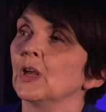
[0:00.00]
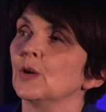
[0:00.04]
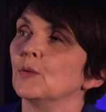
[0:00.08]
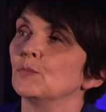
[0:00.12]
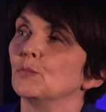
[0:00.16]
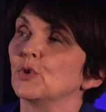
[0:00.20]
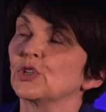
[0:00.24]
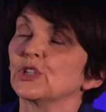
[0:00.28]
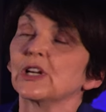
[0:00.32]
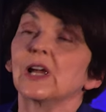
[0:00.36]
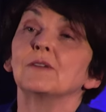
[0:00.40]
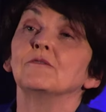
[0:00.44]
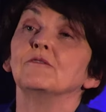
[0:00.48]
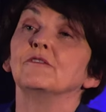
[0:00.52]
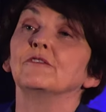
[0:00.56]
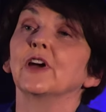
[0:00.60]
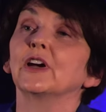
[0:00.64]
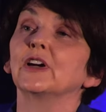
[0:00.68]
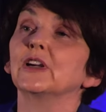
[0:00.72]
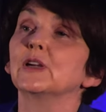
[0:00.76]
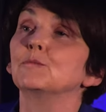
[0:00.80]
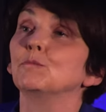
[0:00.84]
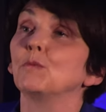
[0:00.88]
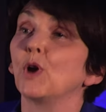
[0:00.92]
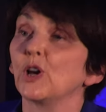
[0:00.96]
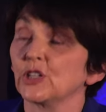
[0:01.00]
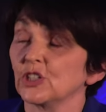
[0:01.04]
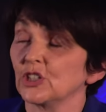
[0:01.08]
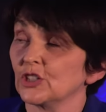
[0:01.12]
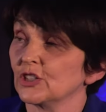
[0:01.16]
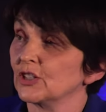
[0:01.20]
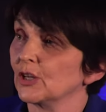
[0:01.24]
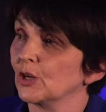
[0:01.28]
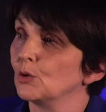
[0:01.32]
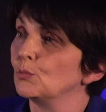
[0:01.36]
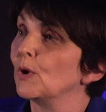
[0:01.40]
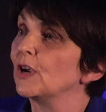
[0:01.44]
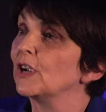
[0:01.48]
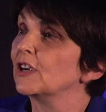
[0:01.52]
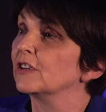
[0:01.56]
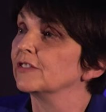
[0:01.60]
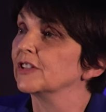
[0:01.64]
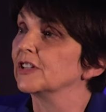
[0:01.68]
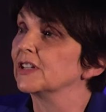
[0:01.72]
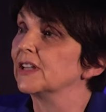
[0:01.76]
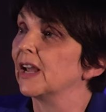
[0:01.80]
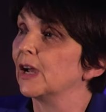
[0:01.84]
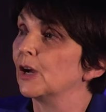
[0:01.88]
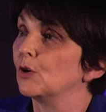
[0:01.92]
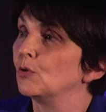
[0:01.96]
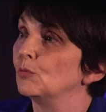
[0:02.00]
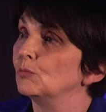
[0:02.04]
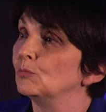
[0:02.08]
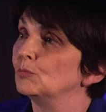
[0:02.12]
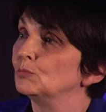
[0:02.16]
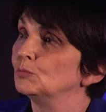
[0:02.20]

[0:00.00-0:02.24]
But I'm very much aware of it now.